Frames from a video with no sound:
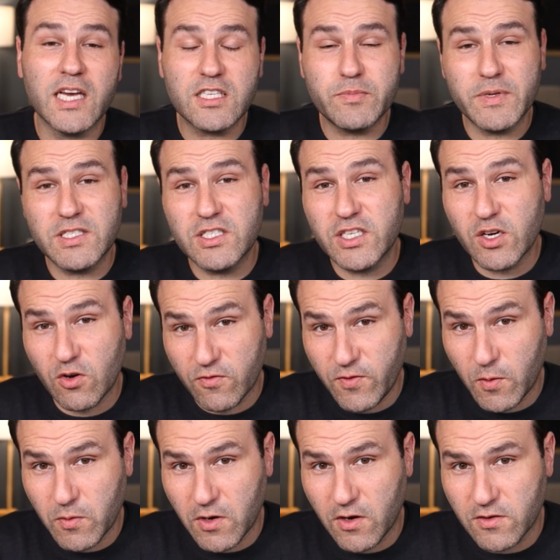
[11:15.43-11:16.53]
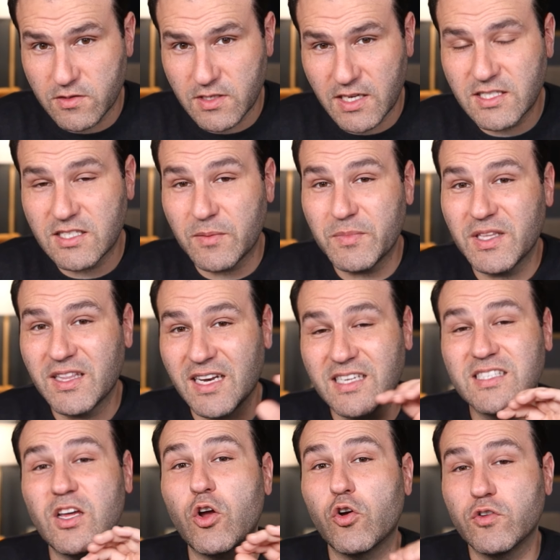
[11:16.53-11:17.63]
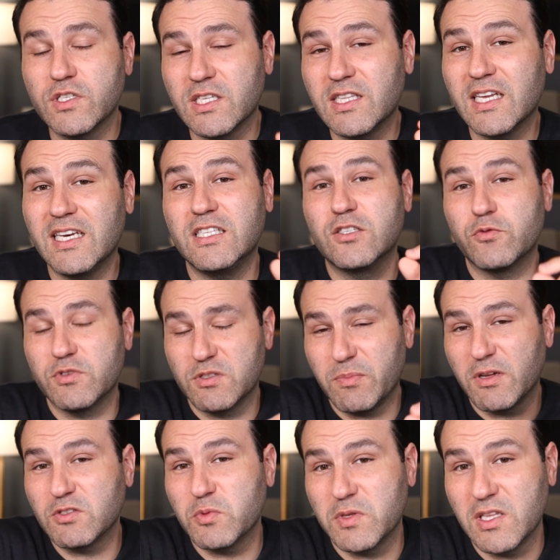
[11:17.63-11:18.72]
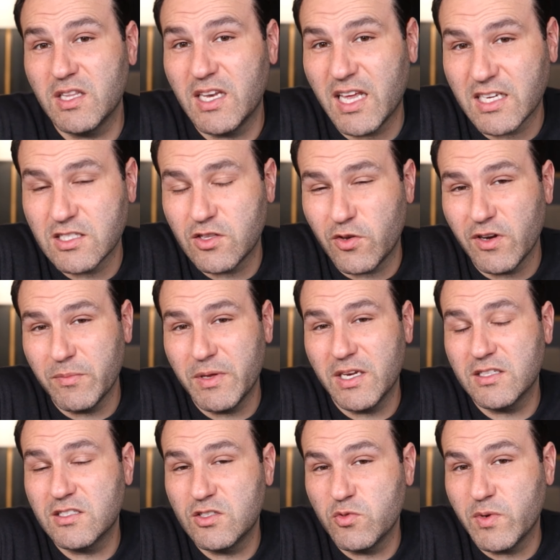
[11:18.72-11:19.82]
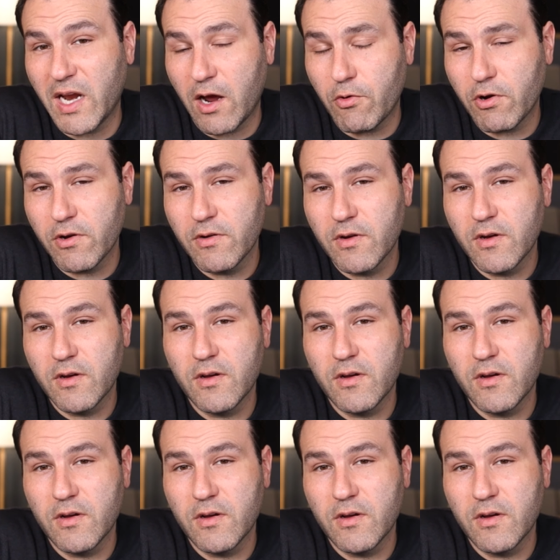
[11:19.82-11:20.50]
text messaging or phone calls is something that is urgent that needs a response within the next 30 minutes to an hour.